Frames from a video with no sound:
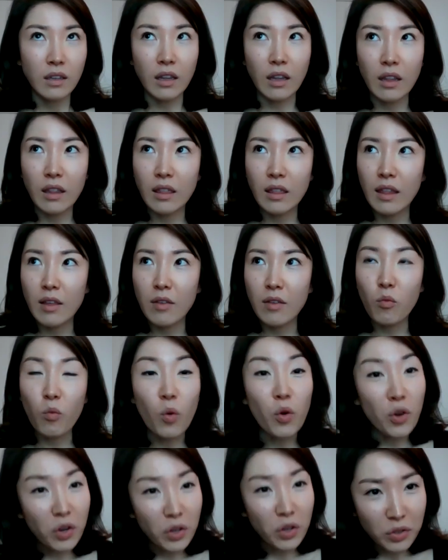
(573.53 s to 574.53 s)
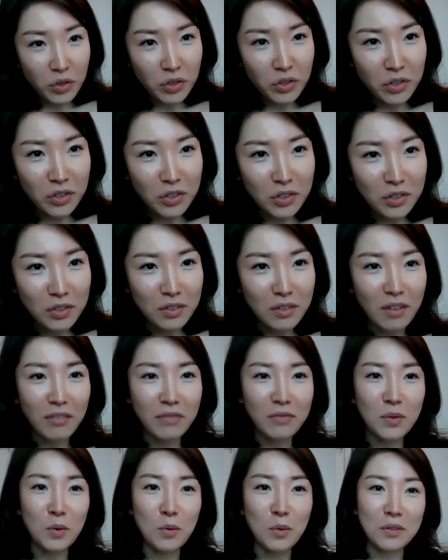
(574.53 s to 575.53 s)
and then Werner of
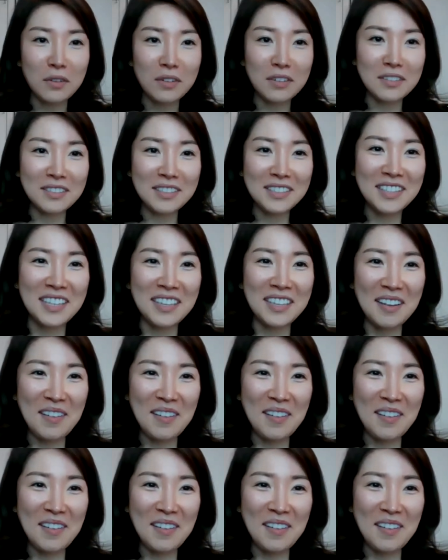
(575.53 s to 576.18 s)
course